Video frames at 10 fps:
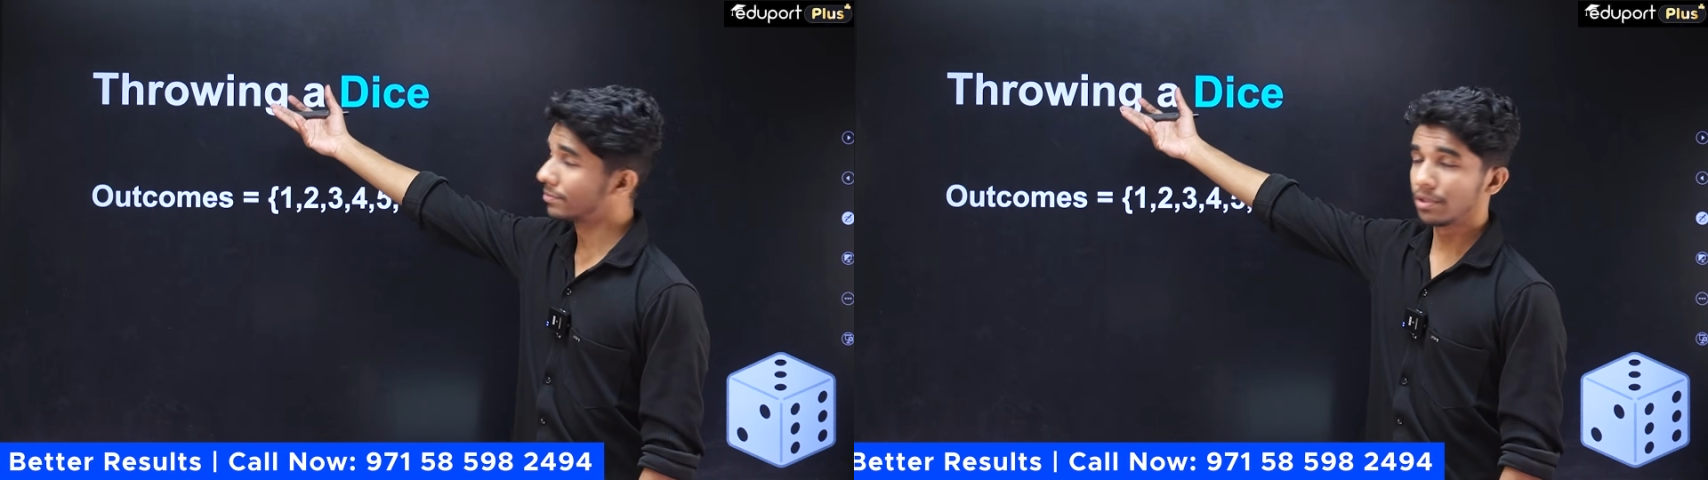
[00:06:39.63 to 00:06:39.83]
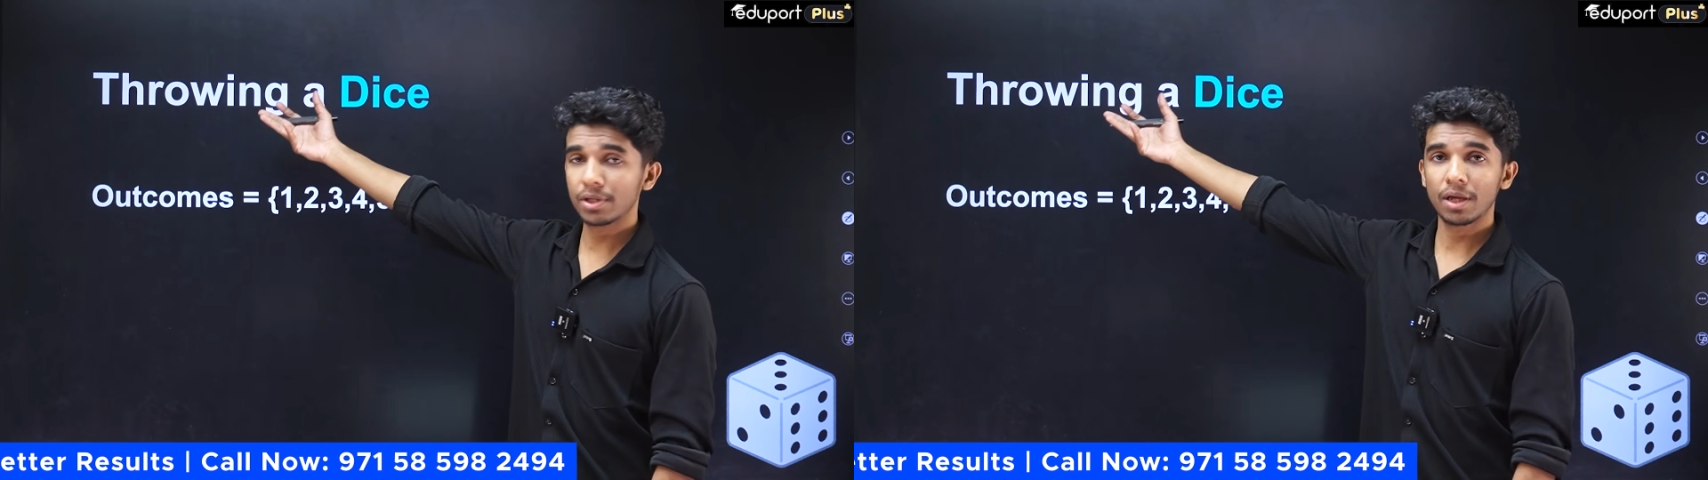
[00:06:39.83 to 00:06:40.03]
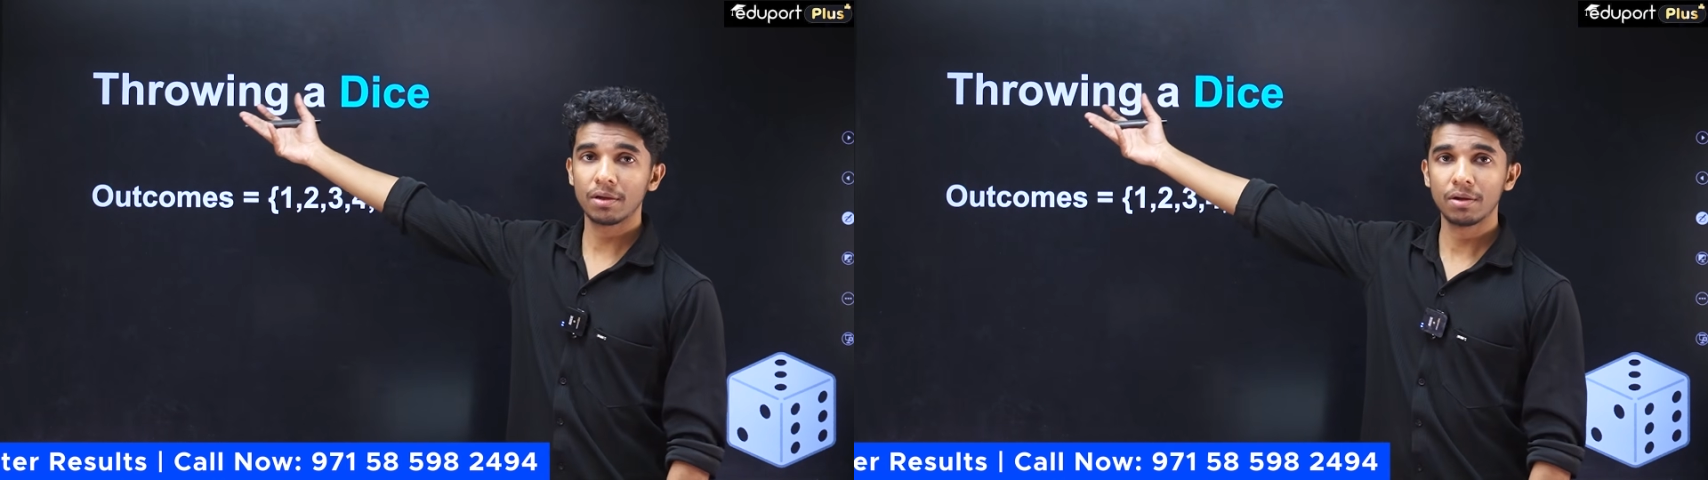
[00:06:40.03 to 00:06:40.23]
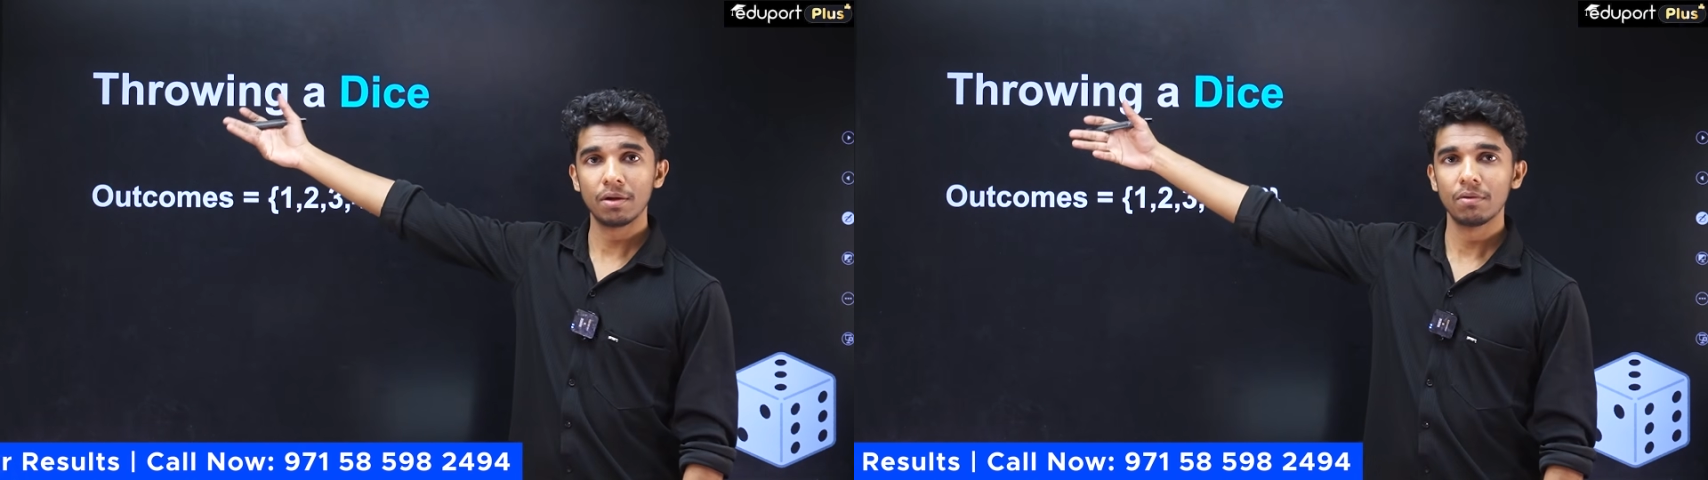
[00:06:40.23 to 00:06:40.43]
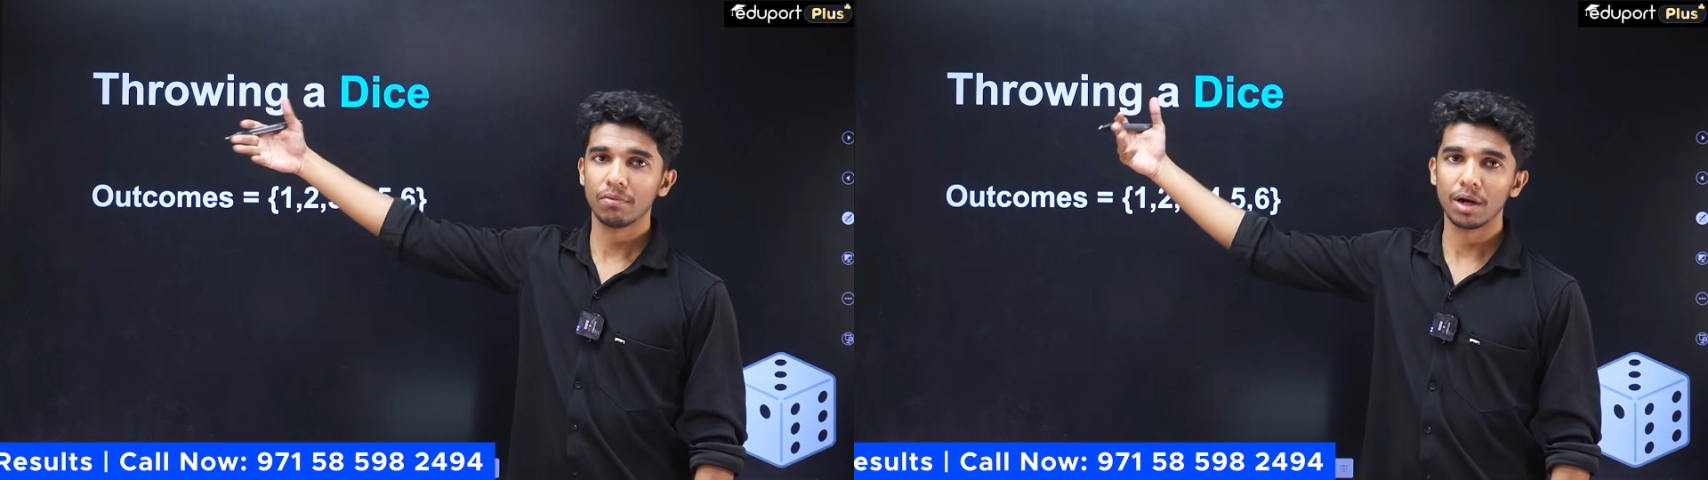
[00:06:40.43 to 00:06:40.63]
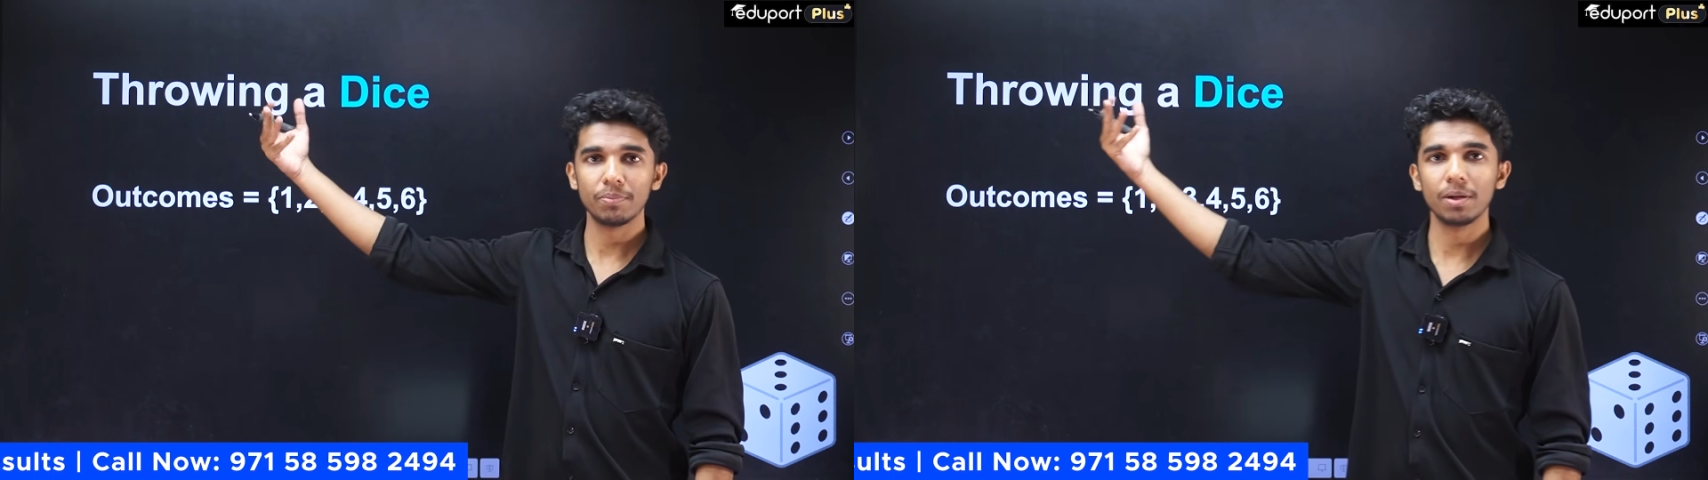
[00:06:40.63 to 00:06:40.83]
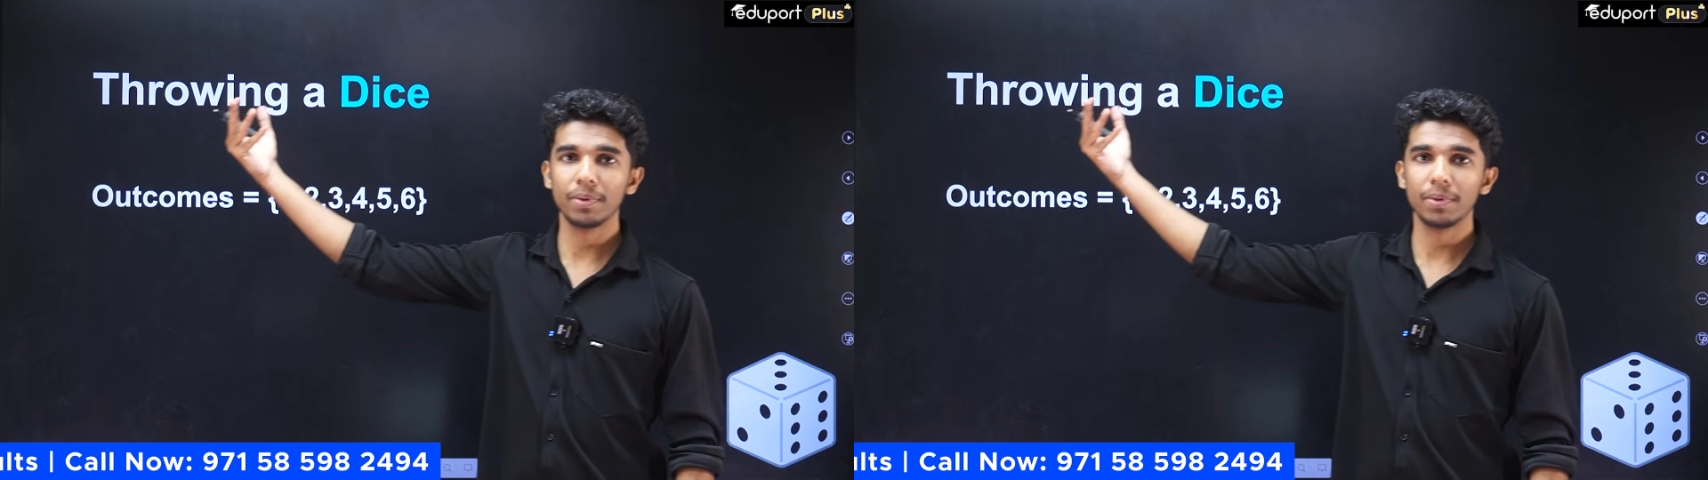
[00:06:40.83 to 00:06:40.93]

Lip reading: Okay, what will